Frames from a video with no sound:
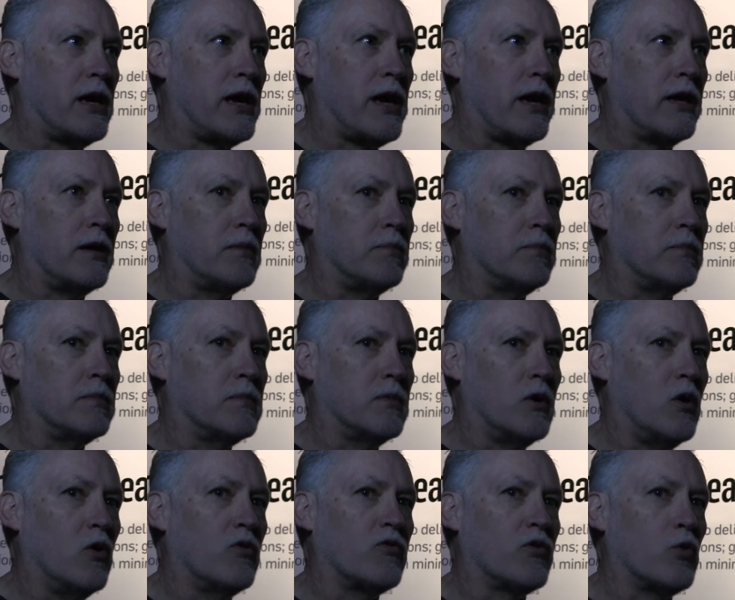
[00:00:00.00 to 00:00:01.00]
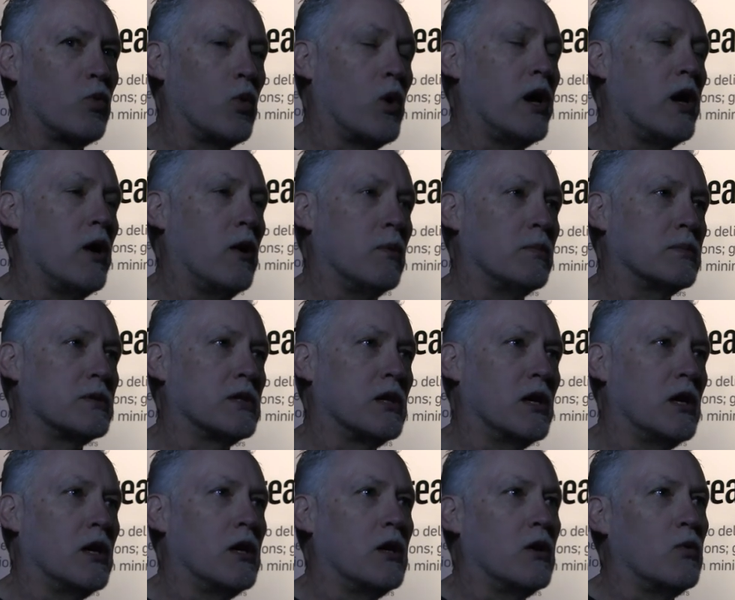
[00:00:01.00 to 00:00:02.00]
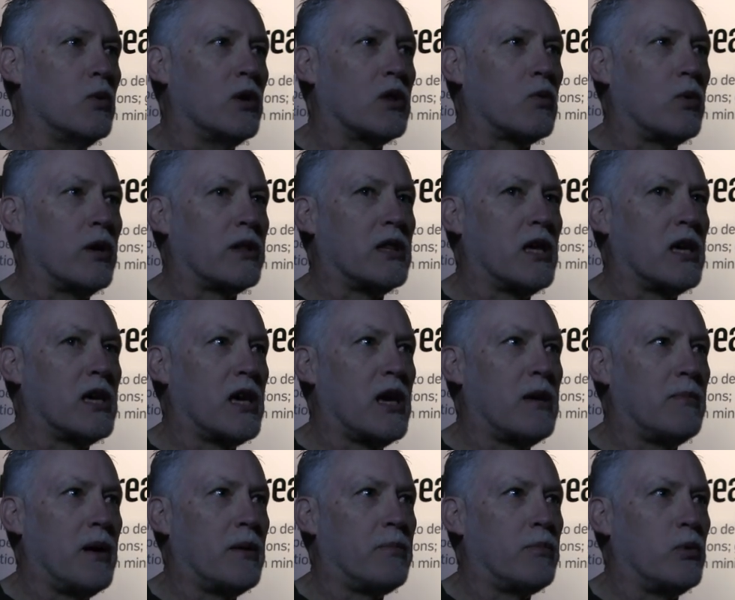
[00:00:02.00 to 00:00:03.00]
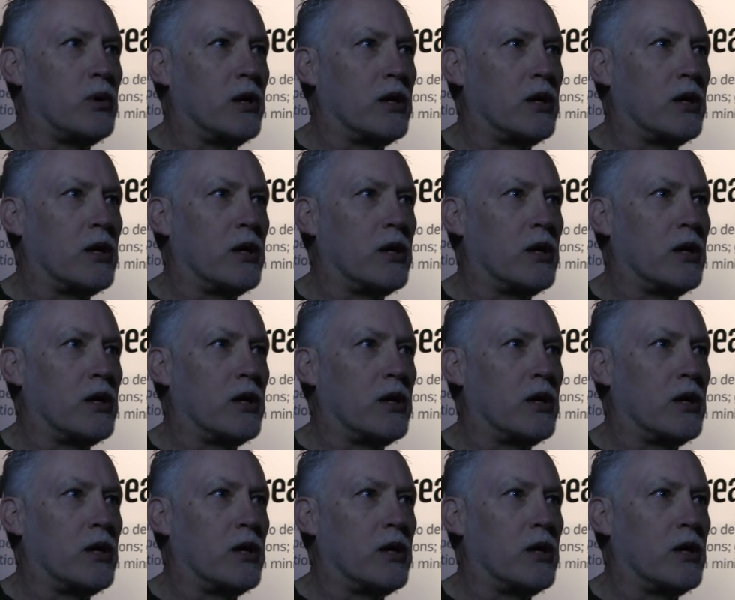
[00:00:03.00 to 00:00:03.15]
and overwhelmed with what they came up